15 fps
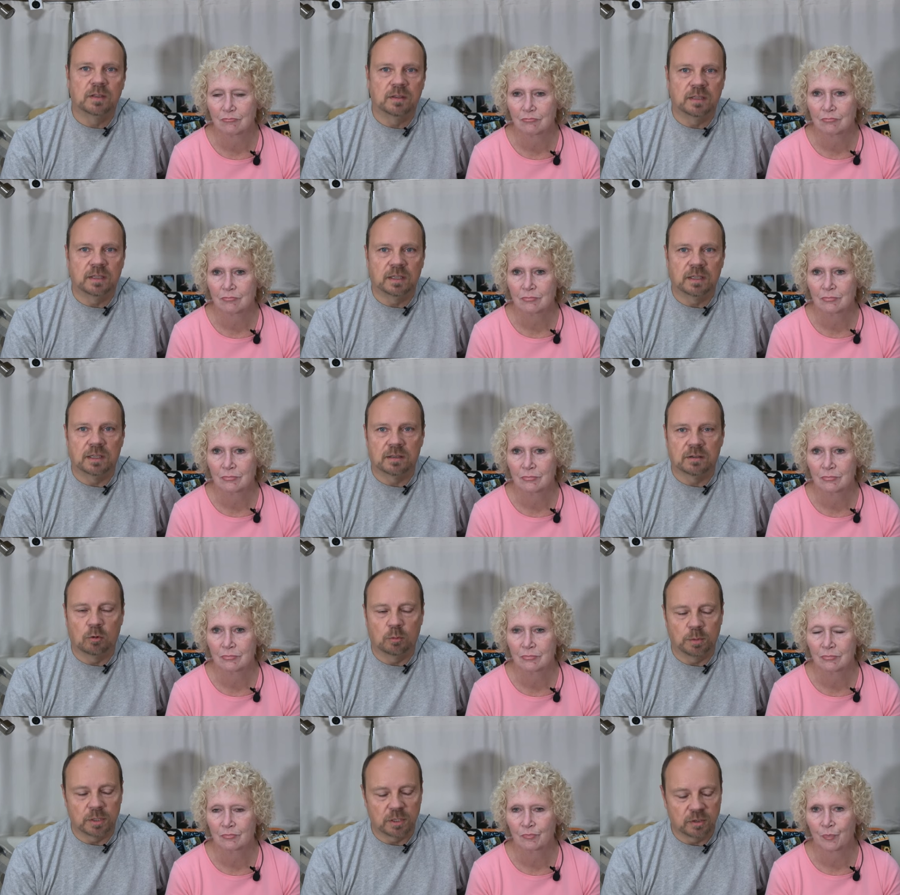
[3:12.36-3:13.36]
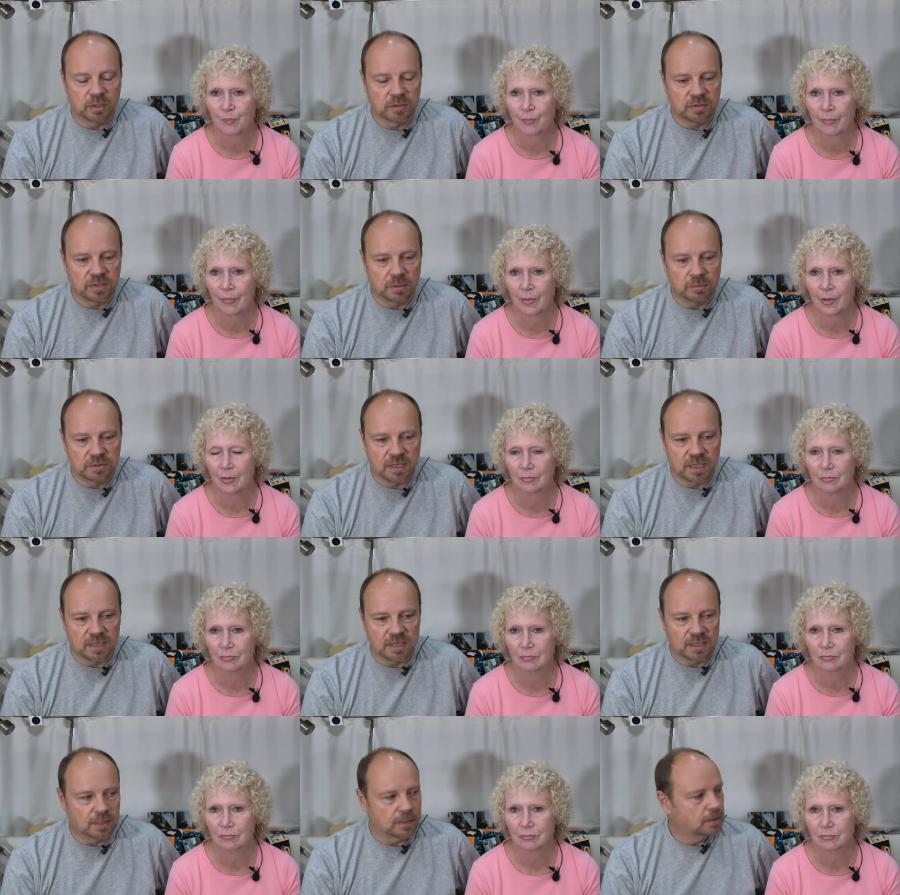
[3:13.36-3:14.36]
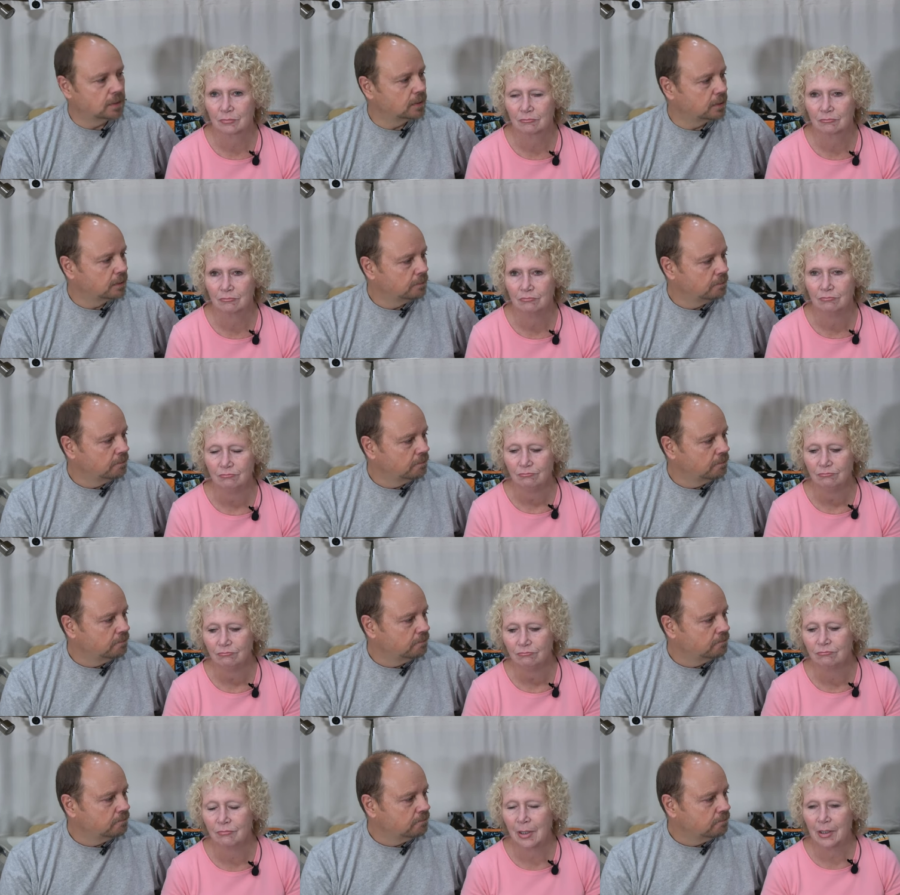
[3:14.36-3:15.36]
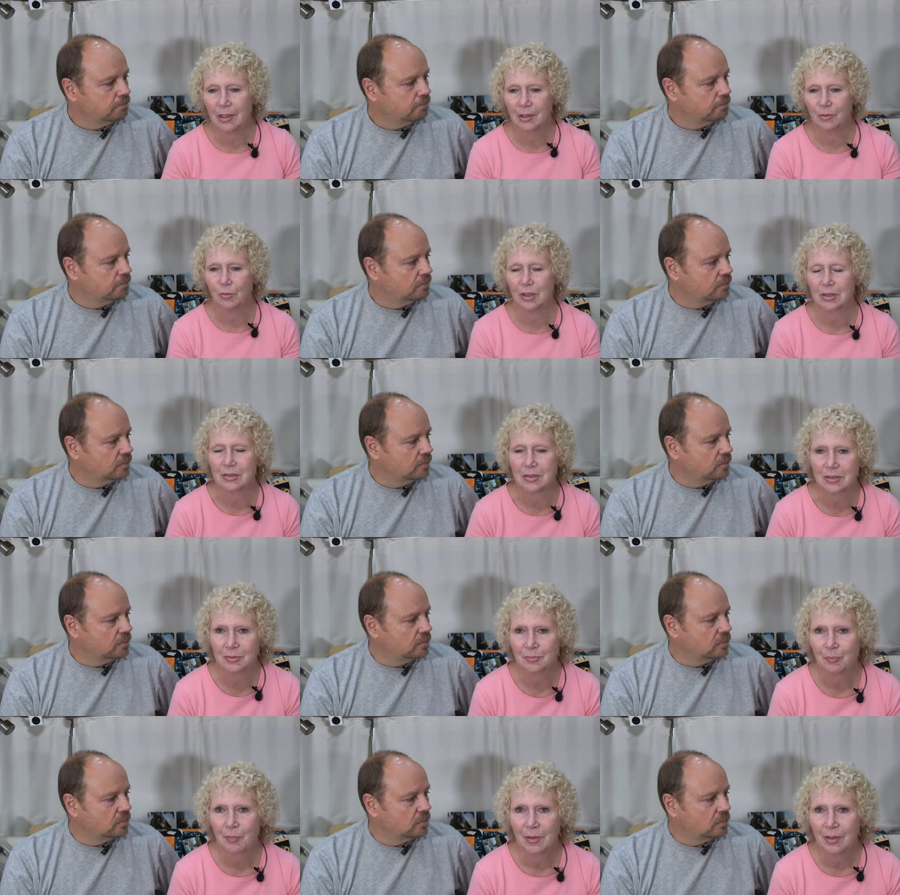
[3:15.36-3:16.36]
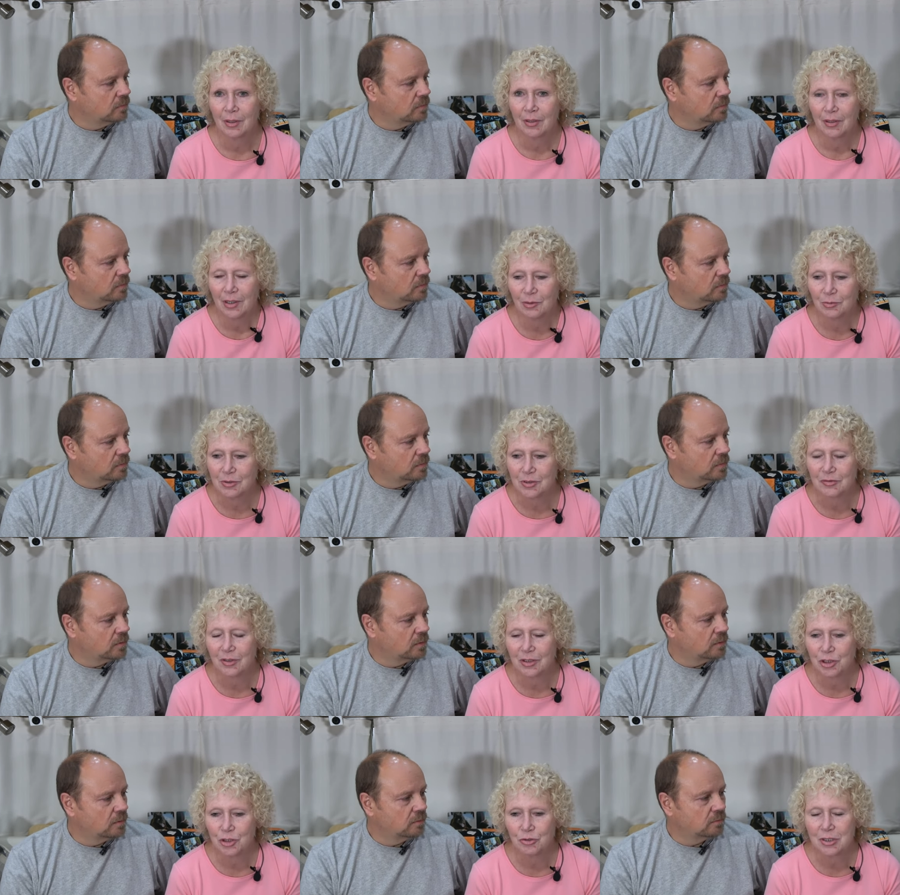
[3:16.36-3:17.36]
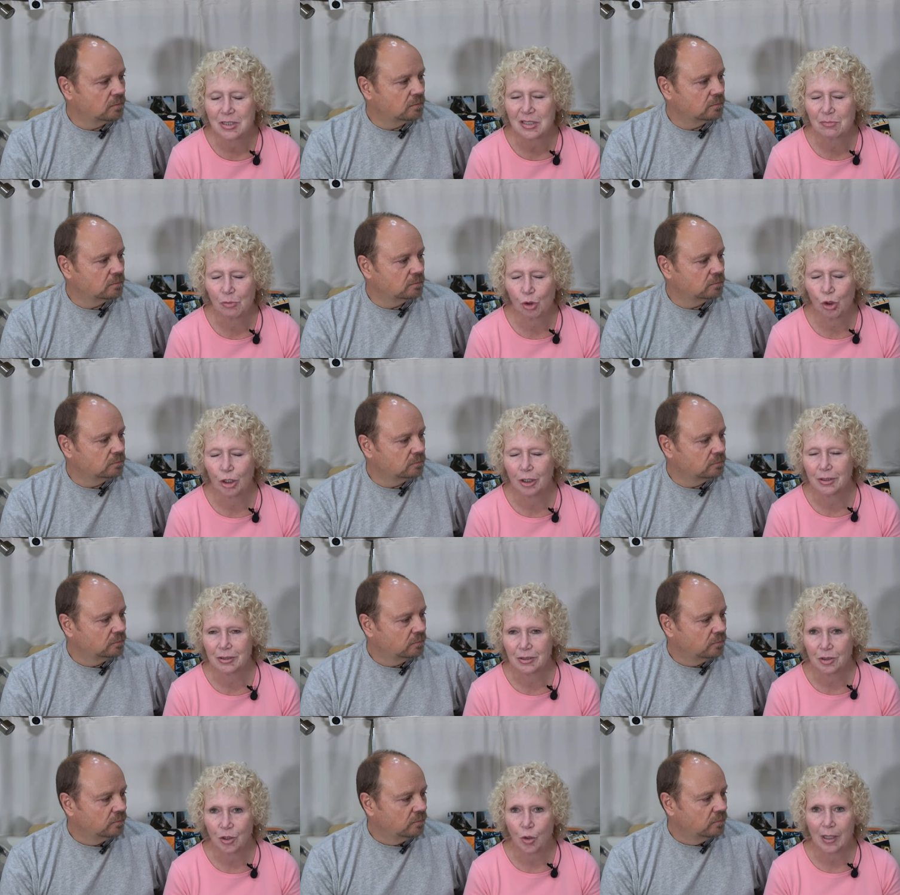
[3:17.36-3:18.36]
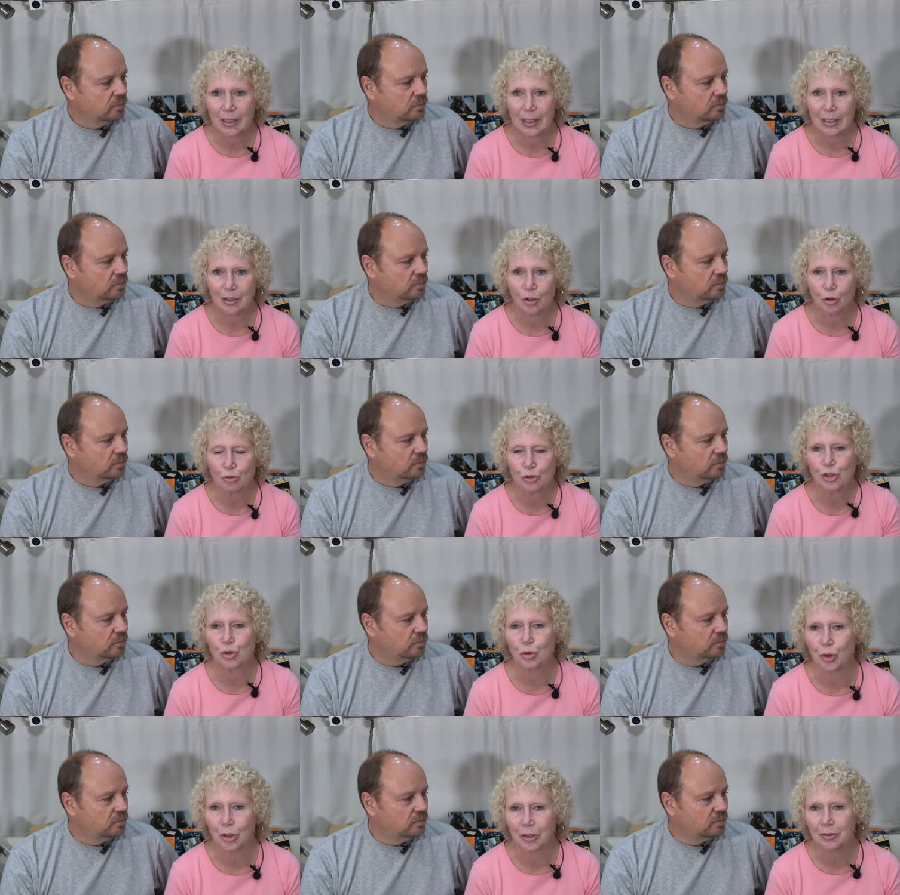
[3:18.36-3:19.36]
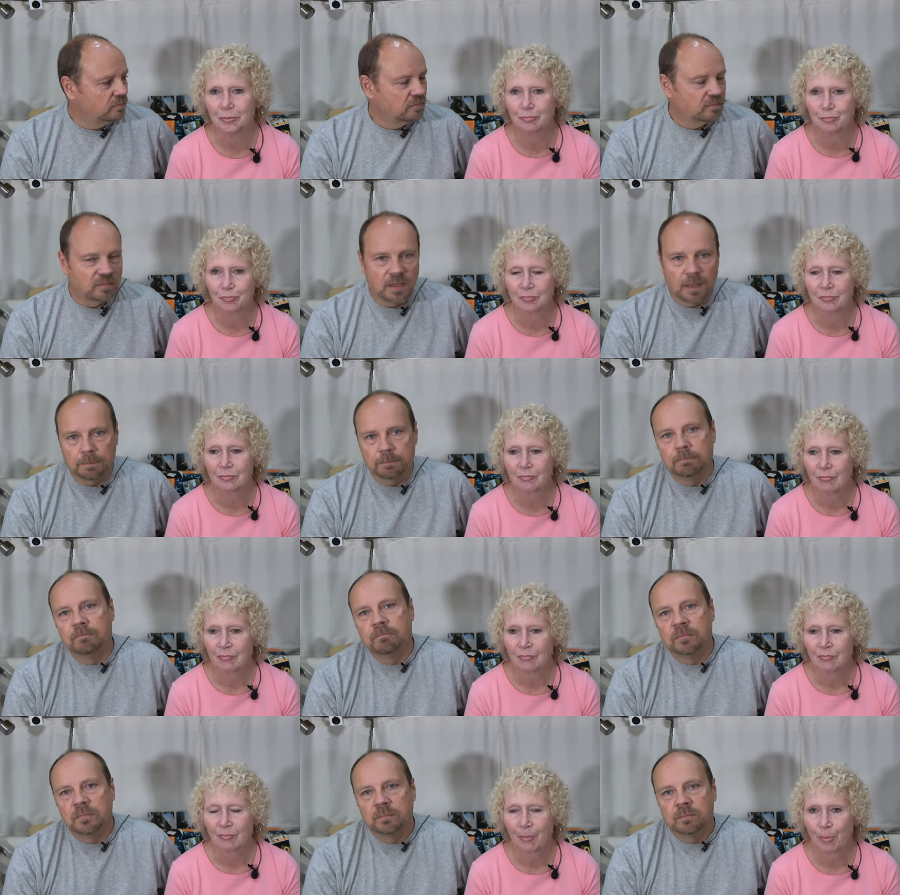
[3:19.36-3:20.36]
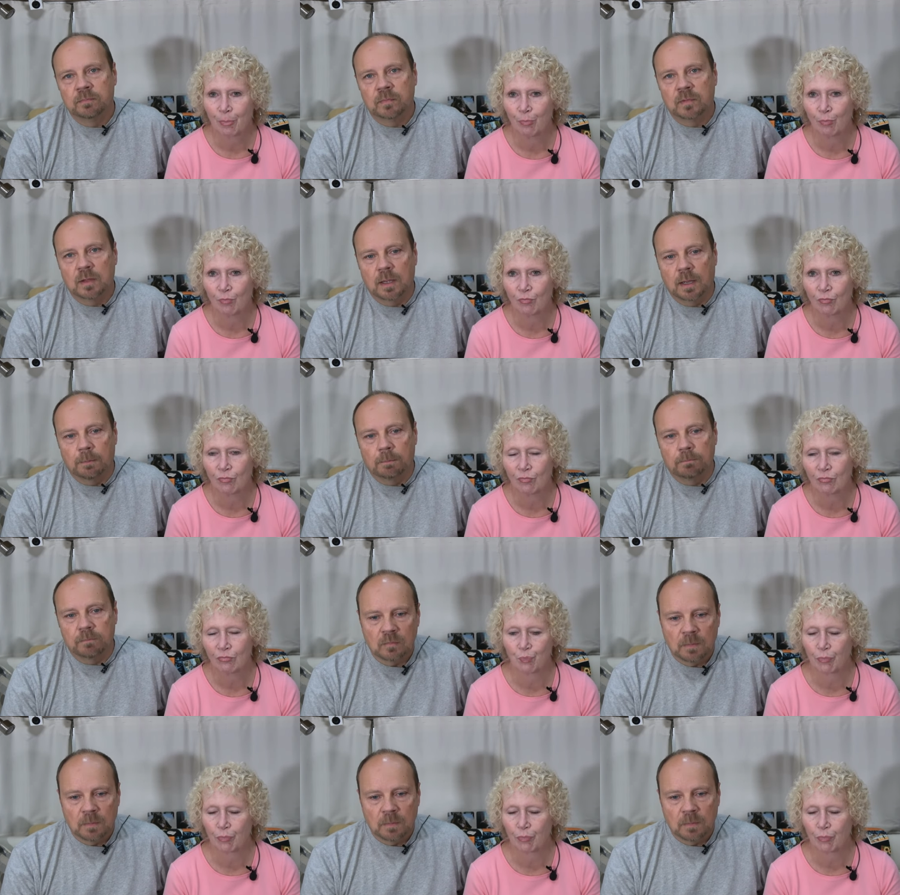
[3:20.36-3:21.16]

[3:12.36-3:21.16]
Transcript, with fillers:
Speaker 1: in the open area, so that was kind of neat. Mm-hmm.
Speaker 2: It was. It was fun to explore and go on our own tour.
Speaker 1: Yep, yep.